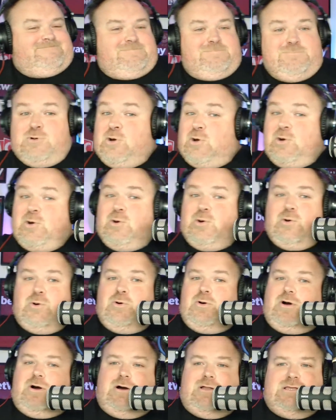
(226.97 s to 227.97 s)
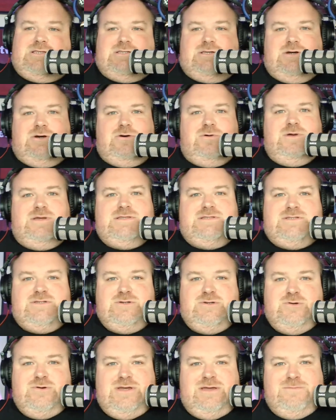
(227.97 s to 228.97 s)
Whoa, Holly's going
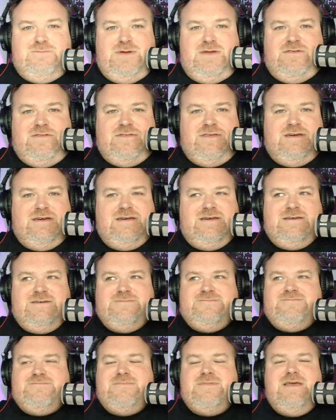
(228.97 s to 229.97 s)
to Ibiza.